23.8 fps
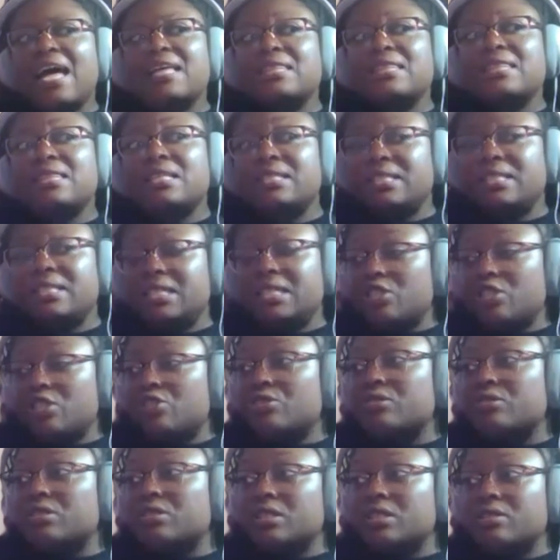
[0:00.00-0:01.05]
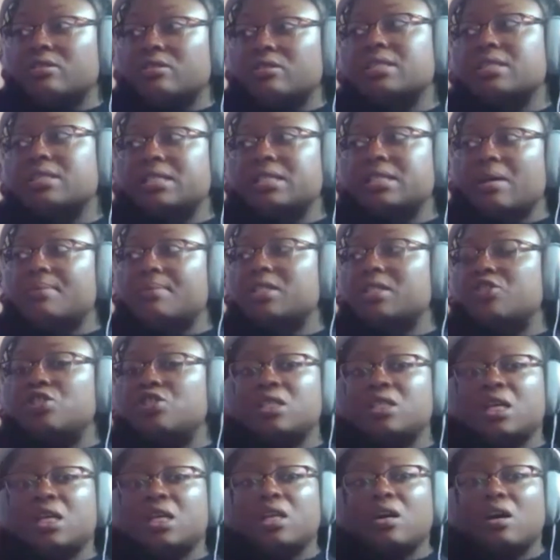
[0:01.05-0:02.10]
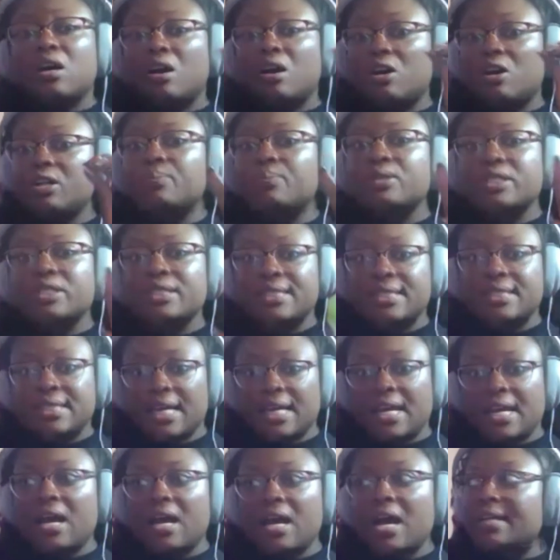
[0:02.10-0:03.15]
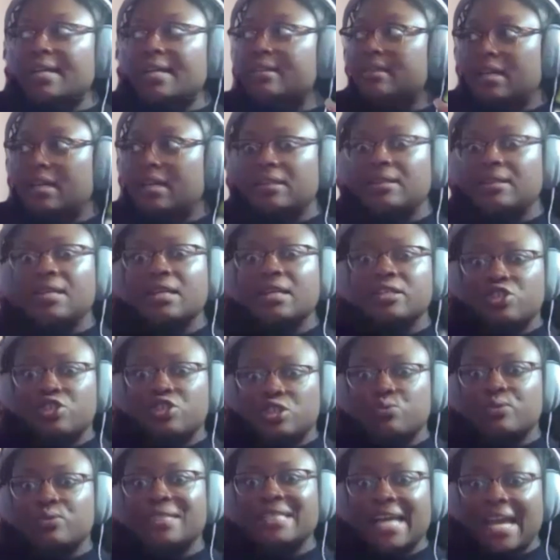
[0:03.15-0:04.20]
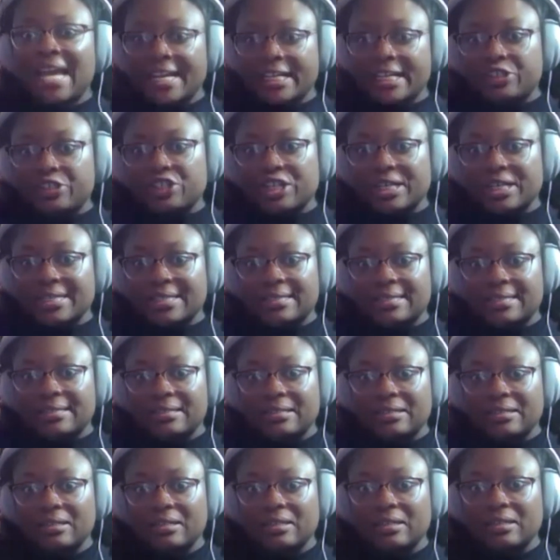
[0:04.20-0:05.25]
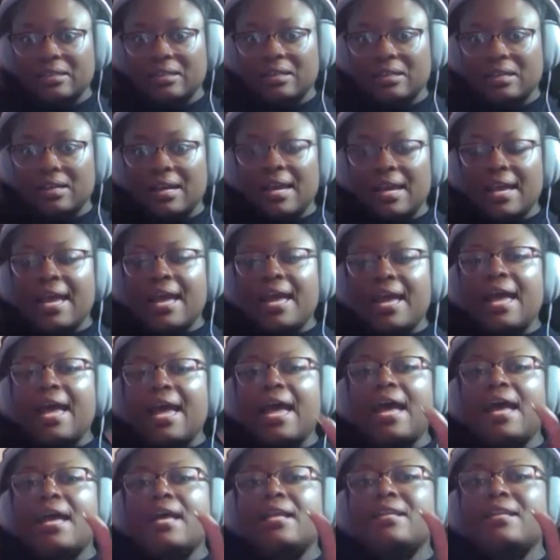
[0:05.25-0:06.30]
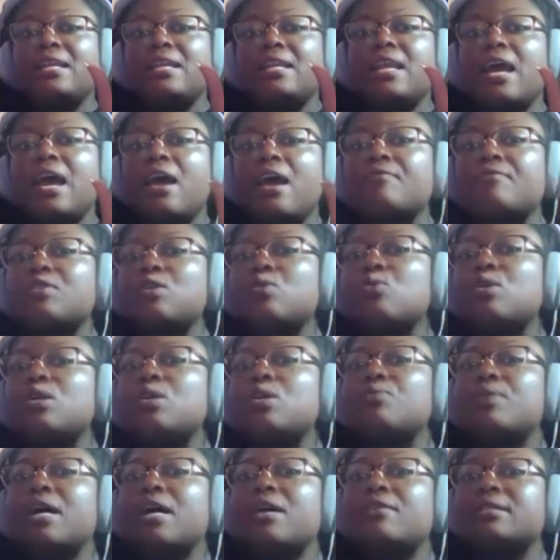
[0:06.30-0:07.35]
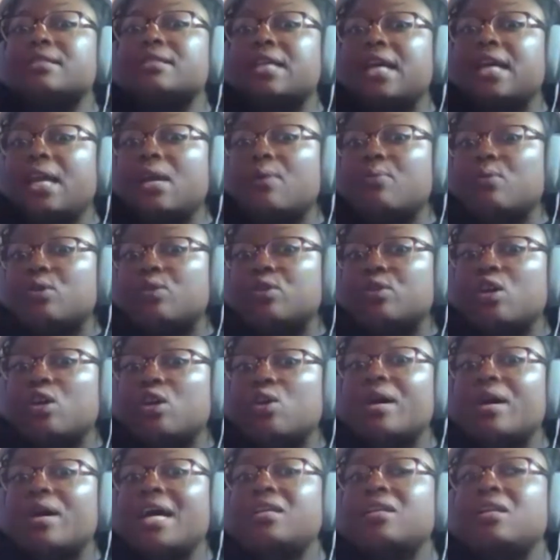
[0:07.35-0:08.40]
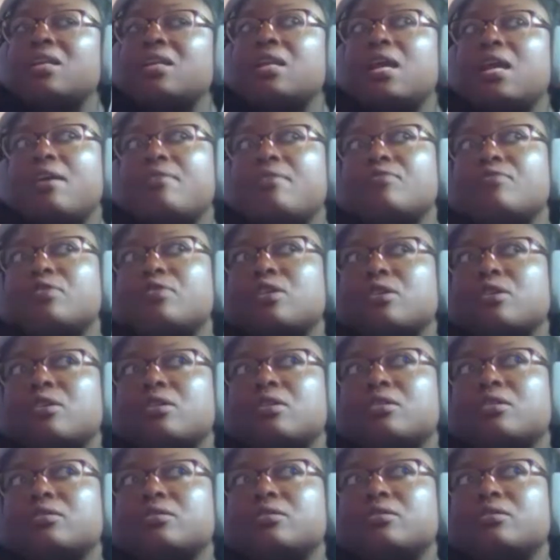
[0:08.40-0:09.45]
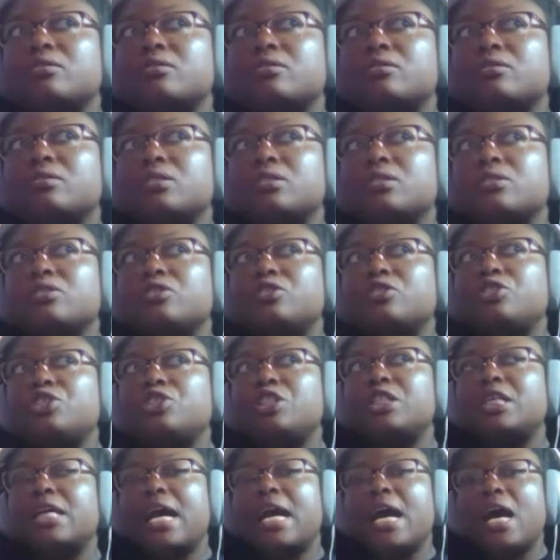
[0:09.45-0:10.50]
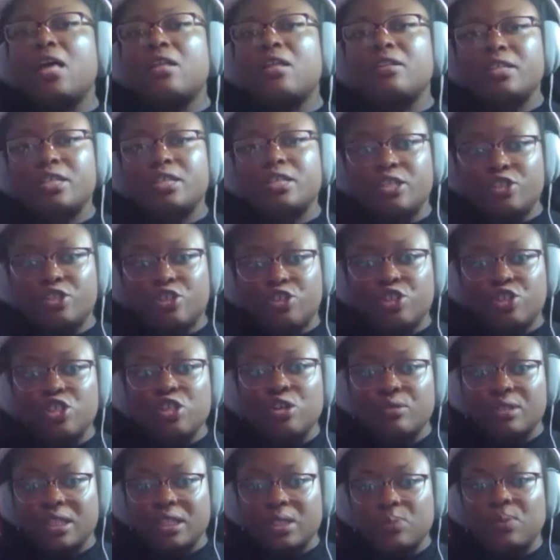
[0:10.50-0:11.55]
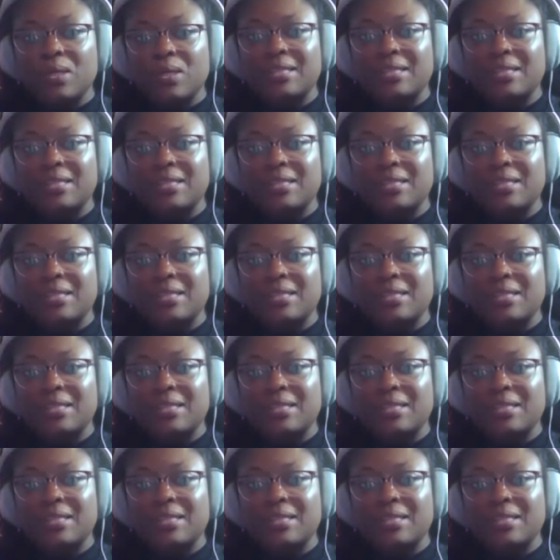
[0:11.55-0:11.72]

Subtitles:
And the teacher literally saw me and she said, 100%. I think that she was anxious. And then everyone around the table, though, had never challenged, so to